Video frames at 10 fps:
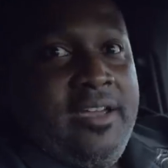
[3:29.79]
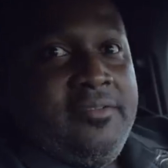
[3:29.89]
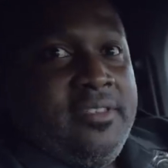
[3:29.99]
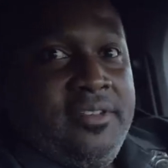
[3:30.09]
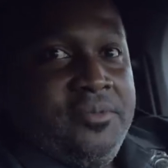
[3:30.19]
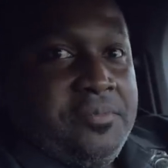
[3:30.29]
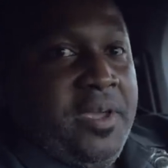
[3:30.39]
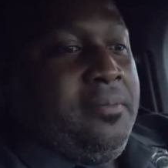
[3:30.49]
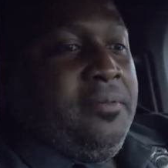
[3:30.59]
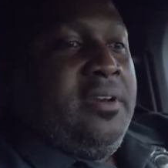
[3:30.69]
everything was
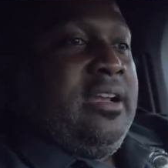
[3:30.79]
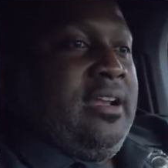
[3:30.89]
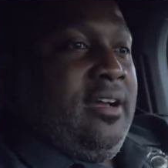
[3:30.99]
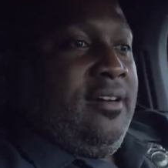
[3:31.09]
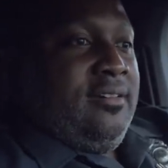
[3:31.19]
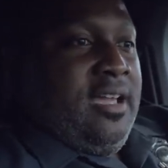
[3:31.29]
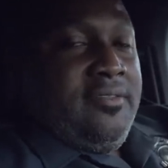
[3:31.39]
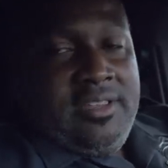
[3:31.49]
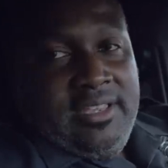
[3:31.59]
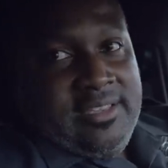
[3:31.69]
paper, and now
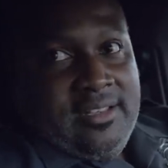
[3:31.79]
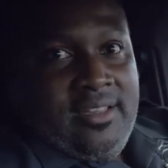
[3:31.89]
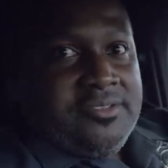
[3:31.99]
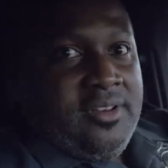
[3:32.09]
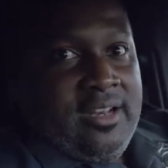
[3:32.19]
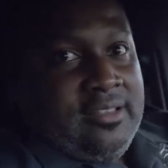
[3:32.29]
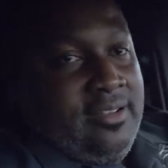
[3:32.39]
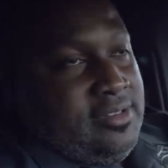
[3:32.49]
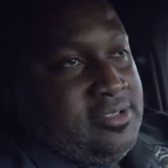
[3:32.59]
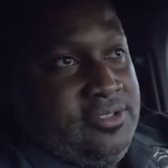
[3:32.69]
everything is electronic.
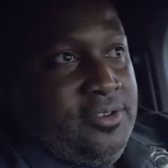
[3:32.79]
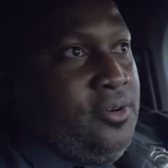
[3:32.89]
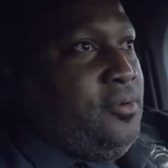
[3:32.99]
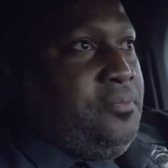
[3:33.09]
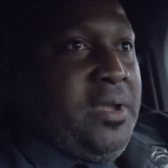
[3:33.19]
There is no